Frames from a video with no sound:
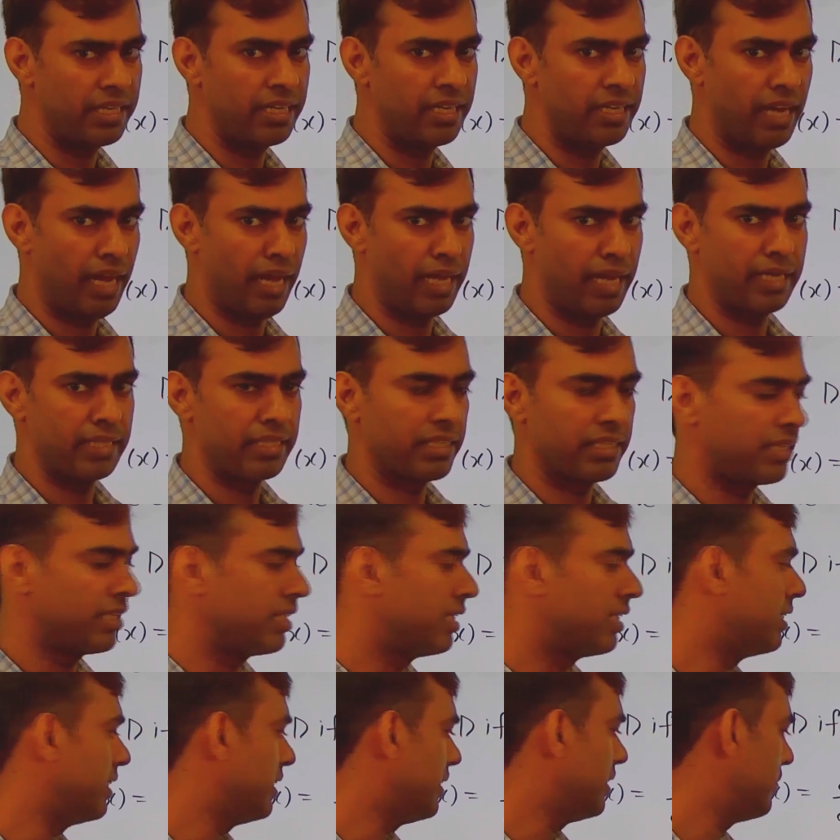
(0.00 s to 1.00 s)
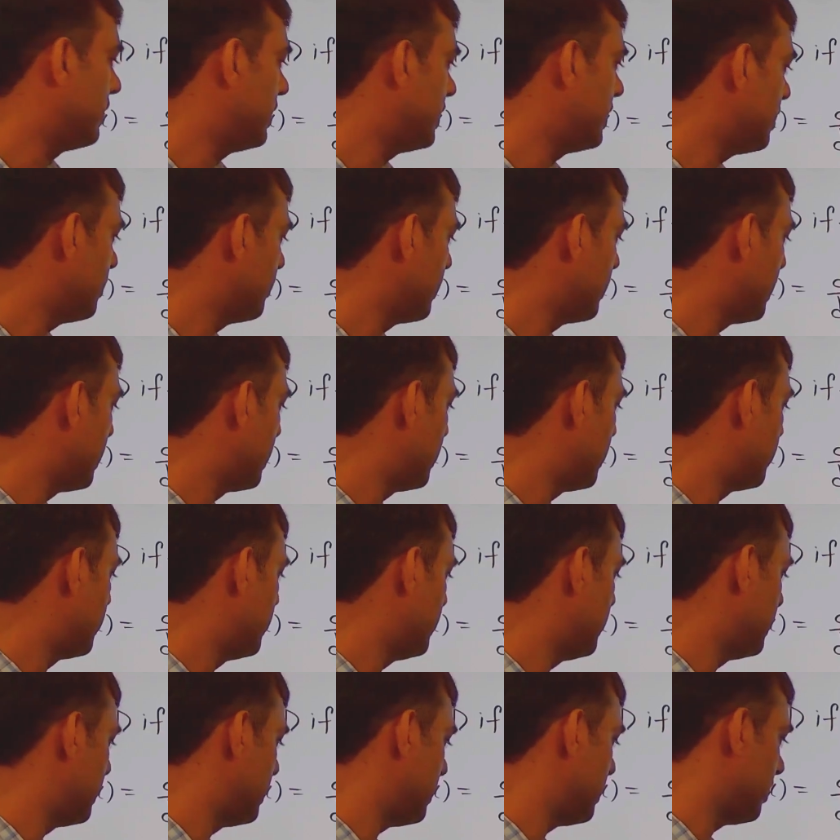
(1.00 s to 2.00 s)
nth order derivative, and
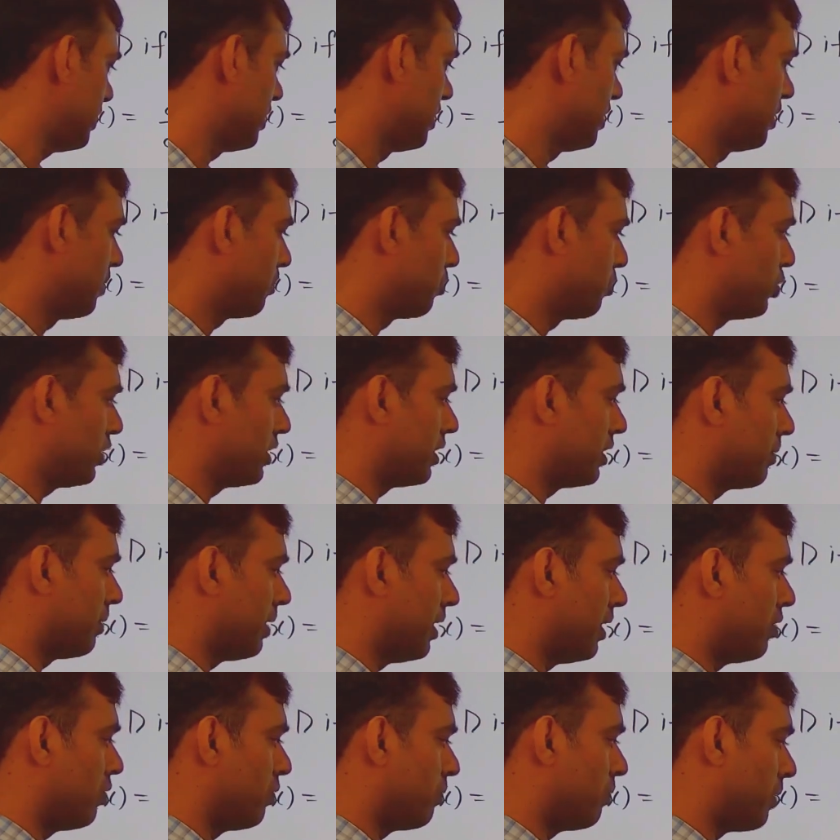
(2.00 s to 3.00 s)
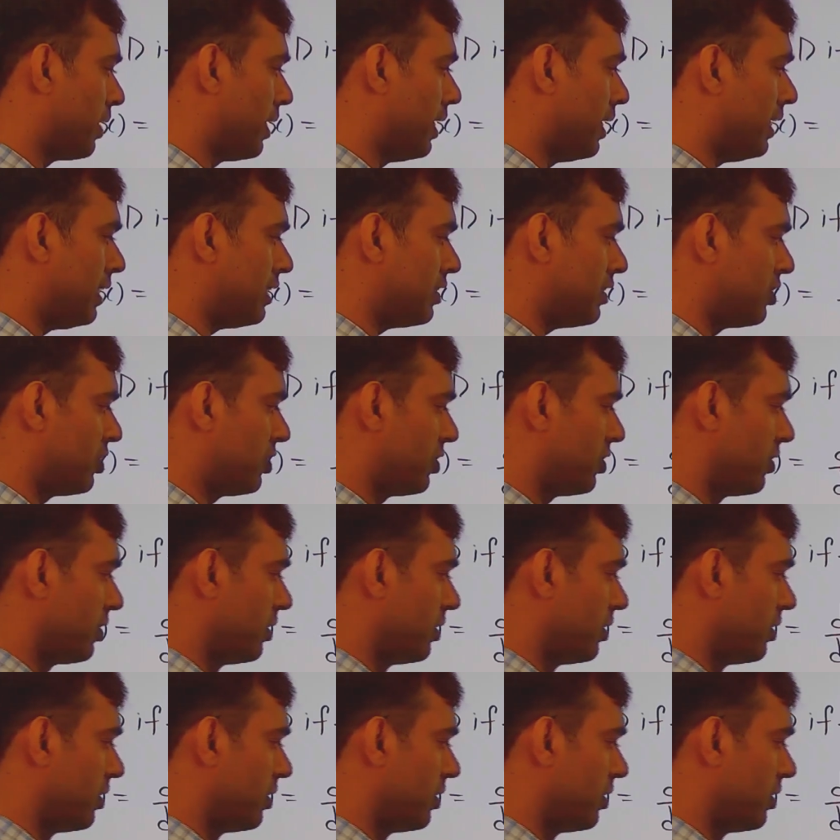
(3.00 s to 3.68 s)
here putting the value of a h,